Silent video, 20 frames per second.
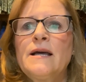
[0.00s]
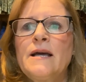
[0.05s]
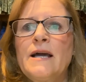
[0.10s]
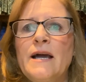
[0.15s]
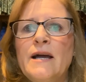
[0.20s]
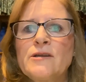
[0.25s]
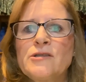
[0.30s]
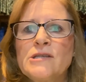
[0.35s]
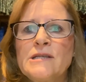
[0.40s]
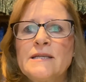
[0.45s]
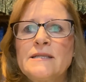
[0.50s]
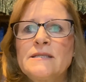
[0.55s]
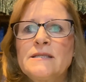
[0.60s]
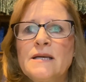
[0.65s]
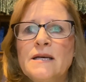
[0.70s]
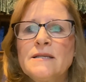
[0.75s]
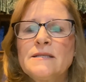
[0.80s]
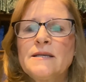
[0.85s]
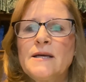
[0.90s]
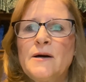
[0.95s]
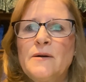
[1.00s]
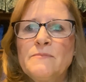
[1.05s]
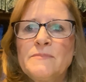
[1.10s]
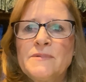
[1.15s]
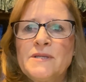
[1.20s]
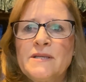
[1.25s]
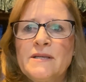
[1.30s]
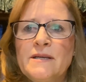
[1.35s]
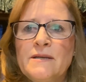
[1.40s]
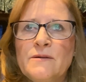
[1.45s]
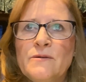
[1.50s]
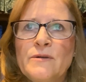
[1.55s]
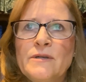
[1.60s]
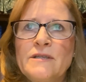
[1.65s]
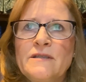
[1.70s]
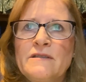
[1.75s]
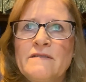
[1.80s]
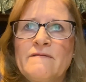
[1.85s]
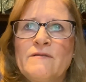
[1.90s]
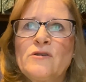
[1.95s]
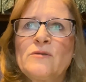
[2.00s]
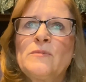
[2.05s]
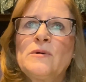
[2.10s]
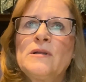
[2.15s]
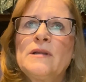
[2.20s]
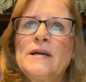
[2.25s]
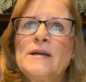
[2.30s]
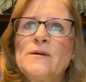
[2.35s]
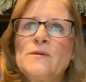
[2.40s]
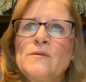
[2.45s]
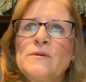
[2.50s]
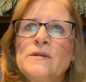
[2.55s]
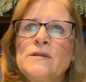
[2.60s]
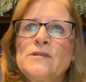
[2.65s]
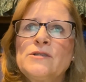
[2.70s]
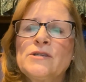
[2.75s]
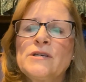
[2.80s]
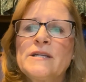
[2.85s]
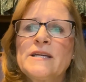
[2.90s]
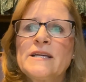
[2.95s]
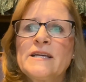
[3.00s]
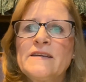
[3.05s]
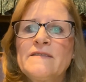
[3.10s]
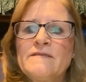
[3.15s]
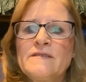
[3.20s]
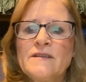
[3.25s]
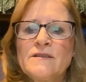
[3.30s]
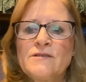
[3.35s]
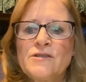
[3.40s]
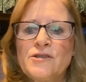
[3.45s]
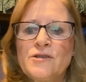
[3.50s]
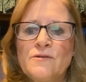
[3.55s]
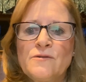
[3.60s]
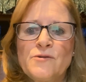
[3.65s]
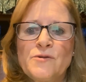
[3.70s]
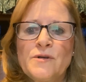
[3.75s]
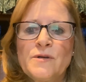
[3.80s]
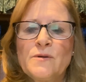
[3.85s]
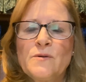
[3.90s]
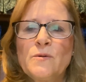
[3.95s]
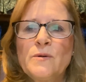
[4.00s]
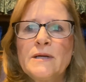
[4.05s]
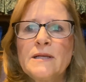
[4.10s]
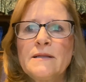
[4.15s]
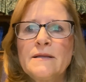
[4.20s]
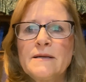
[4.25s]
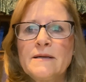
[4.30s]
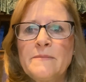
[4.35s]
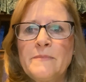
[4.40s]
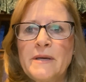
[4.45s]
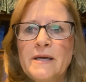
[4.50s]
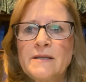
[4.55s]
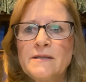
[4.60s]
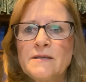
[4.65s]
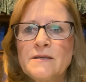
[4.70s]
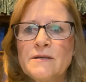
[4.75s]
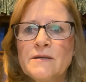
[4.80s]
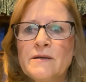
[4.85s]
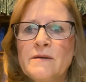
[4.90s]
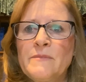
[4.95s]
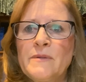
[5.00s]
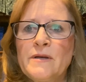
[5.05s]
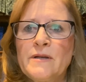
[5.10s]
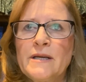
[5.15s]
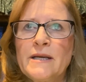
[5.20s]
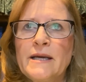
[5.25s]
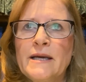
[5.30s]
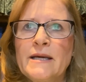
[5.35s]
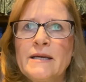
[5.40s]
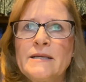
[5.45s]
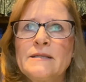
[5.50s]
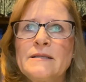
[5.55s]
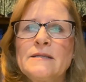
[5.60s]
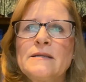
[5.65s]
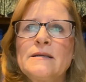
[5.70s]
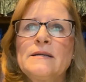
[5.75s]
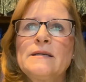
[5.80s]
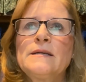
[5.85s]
actually does help to increase the verbal language, and it gives our children quickly a means to communicate.